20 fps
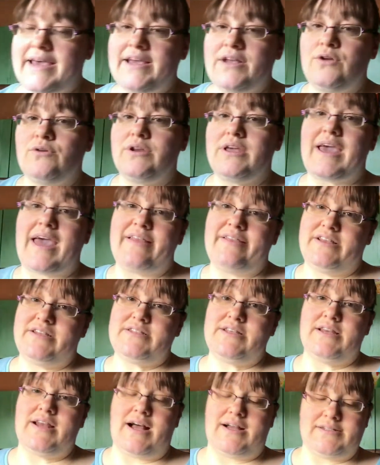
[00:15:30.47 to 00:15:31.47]
I can only get
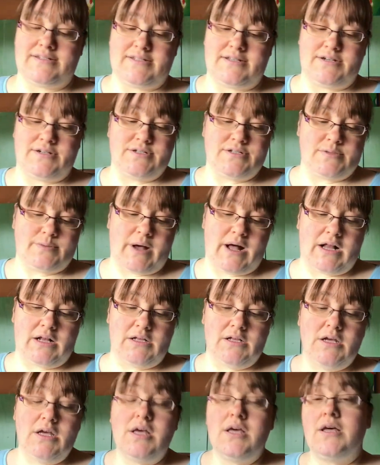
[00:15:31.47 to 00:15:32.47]
this in Asda as
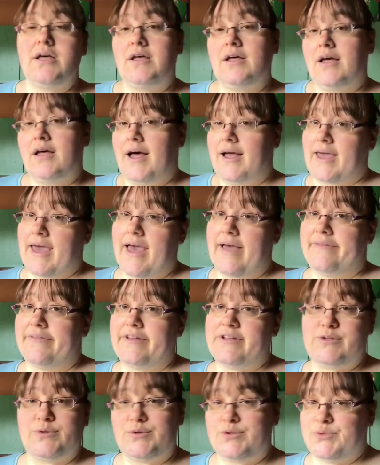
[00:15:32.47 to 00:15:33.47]
well. Again, they
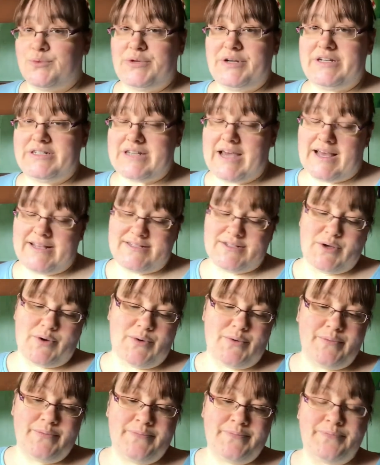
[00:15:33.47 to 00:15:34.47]
don't do it in
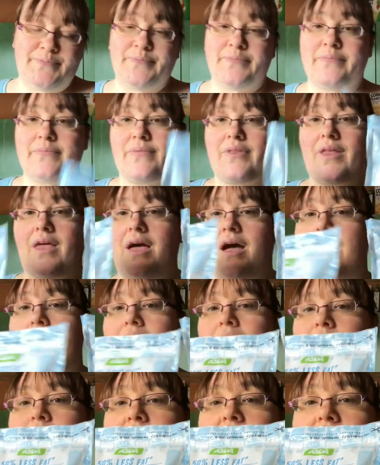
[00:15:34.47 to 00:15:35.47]
Tesco.
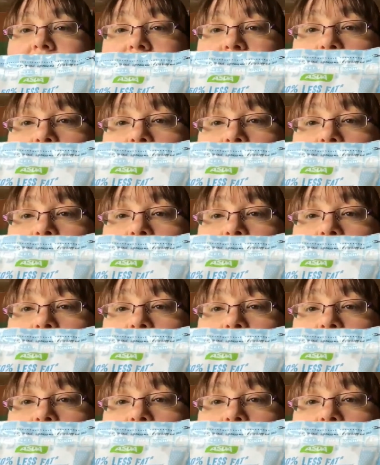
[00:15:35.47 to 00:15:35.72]
I've